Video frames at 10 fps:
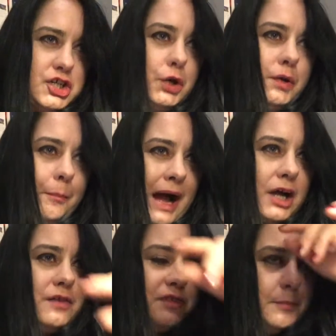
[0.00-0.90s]
To the
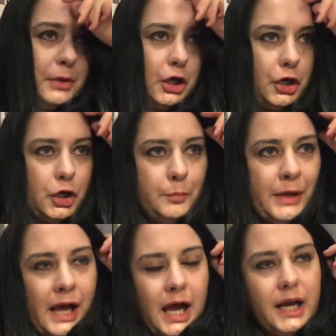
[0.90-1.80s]
back of the blurb,
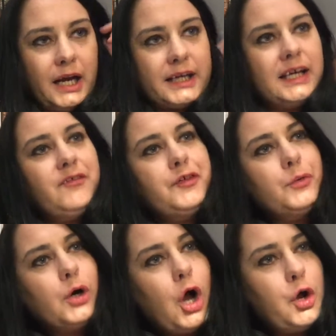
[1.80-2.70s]
and that gives
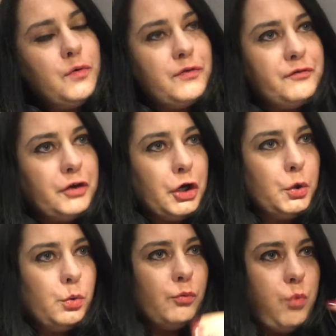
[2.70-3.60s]
you an
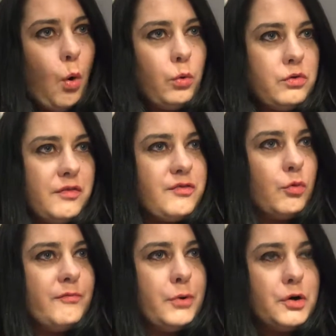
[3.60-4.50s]
overview of what the
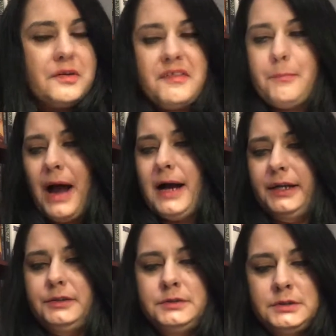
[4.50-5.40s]
sort of book's
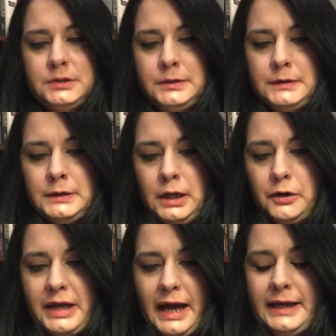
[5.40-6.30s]
about.
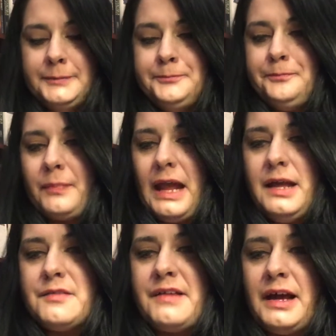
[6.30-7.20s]
Okay,
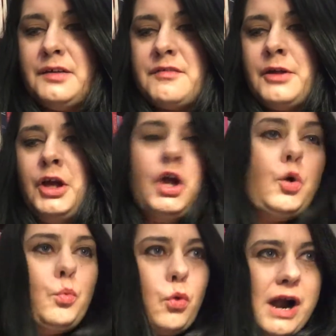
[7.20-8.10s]
it says,
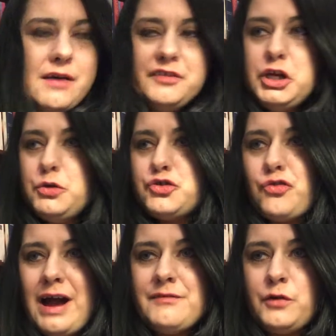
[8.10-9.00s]
wherever you
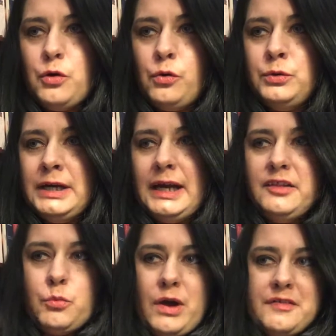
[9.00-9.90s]
travel
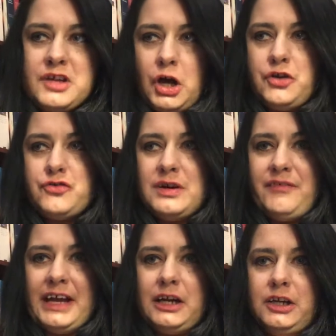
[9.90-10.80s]
in the West Country
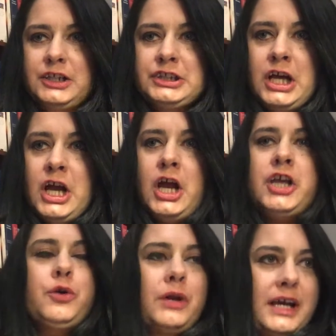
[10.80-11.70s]
of England,
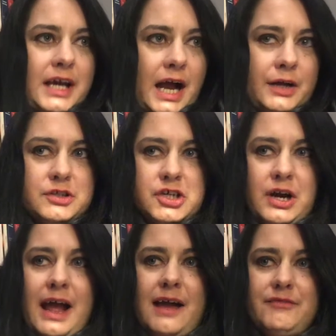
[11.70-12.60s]
you will
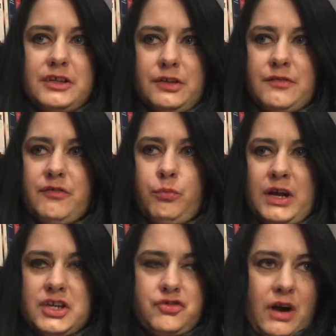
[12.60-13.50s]
encounter evidence of
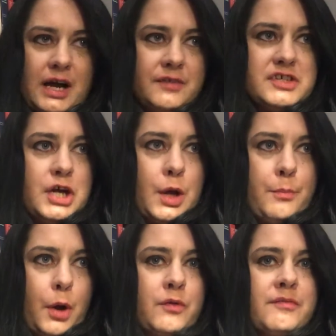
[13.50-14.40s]
witchcraft,
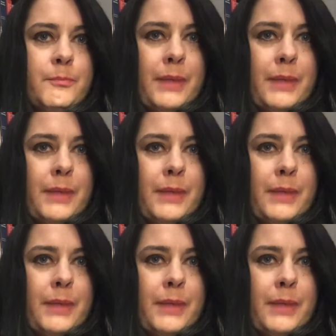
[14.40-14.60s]
both